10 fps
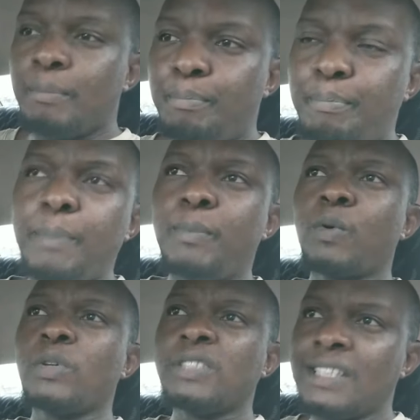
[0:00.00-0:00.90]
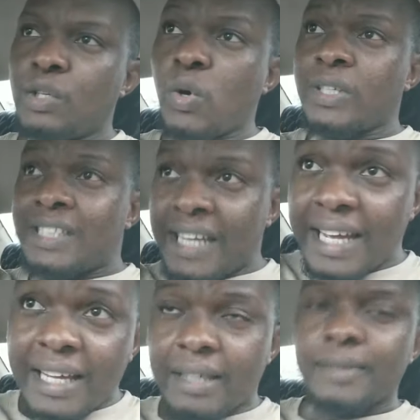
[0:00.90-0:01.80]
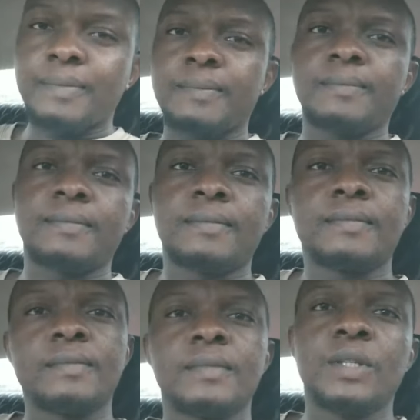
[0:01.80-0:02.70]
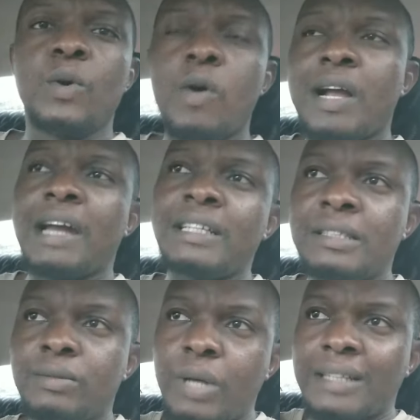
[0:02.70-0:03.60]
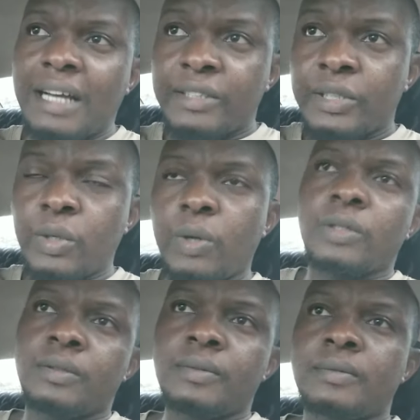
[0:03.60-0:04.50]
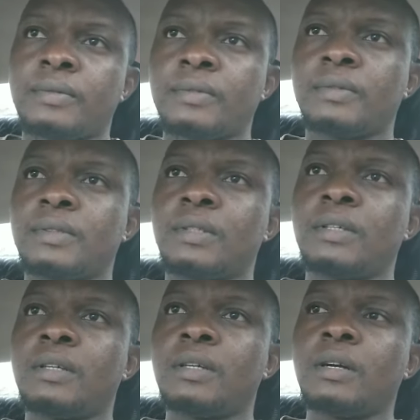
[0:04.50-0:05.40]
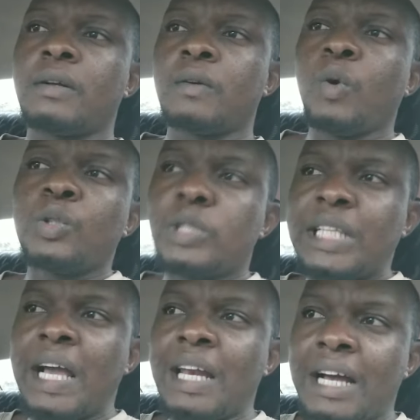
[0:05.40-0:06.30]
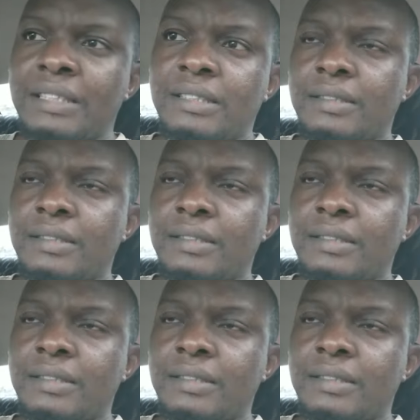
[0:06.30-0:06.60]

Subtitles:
people go still go there, go carry that drug. Go to Thailand.